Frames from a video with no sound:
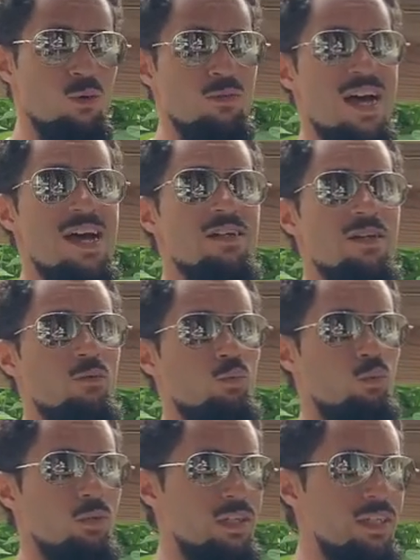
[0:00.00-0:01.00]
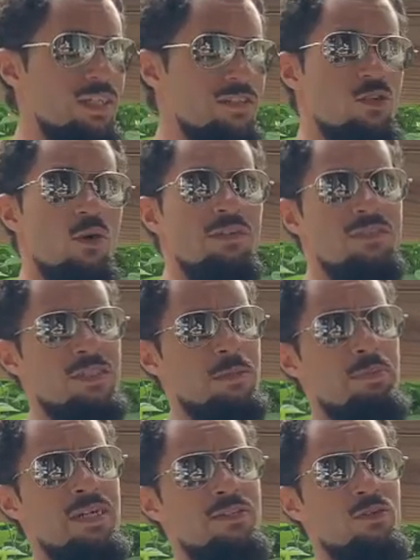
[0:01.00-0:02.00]
that really is going to
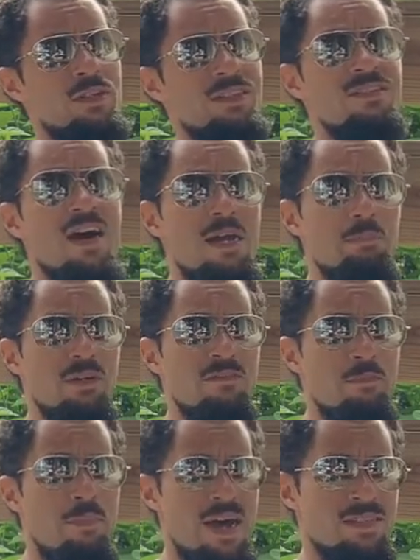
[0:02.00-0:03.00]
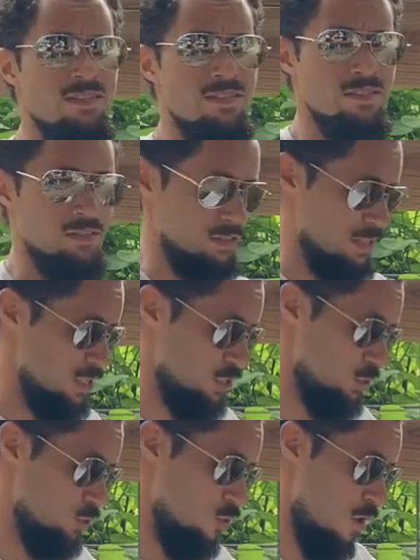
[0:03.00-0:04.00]
depend on the type of pests that
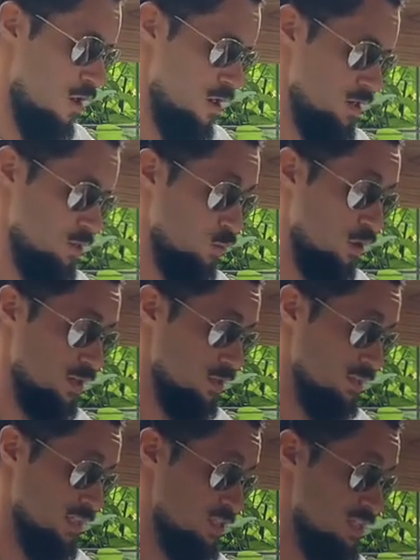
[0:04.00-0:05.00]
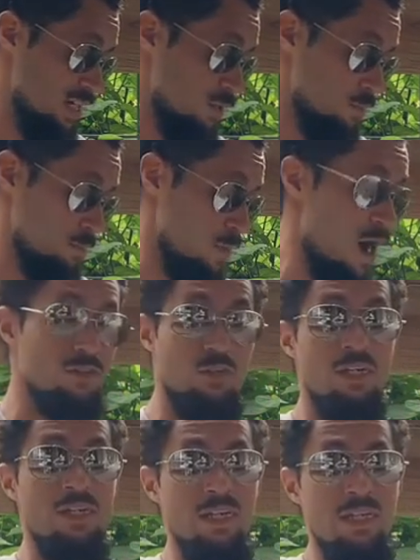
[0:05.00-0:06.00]
you are that are
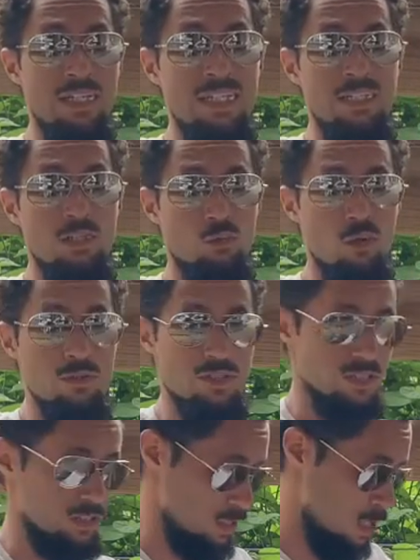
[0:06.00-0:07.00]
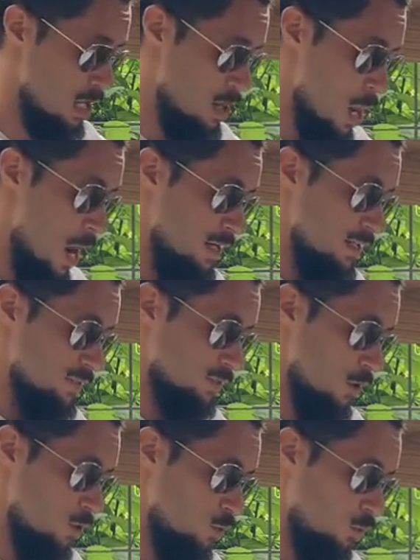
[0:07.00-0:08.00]
bothering and eating your roses.
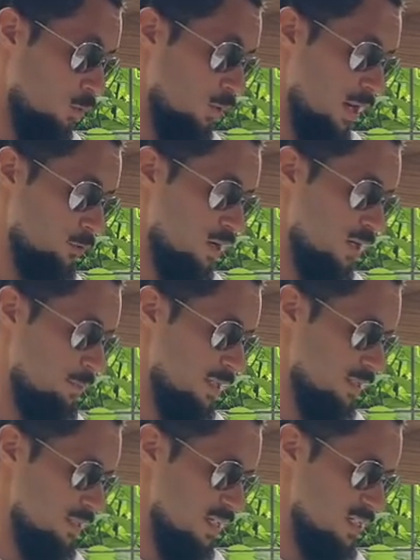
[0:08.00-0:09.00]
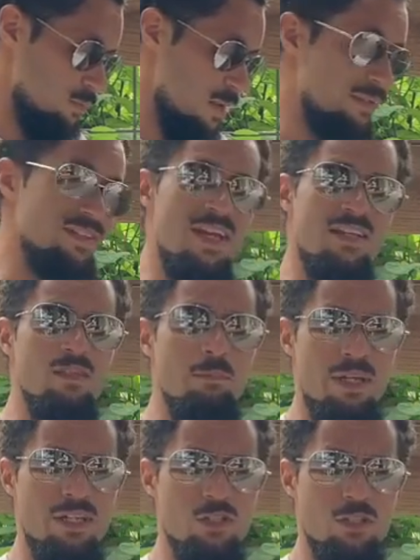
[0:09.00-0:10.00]
So what I would recommend is maybe take some
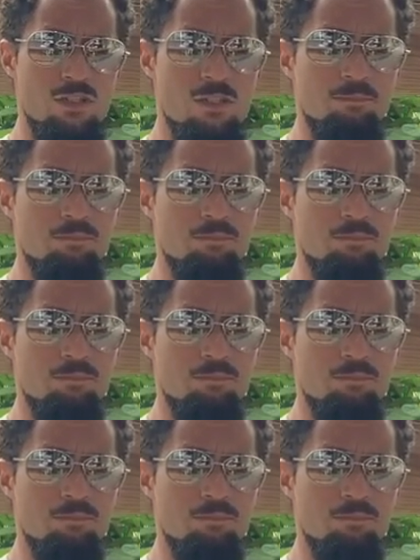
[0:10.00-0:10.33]
pictures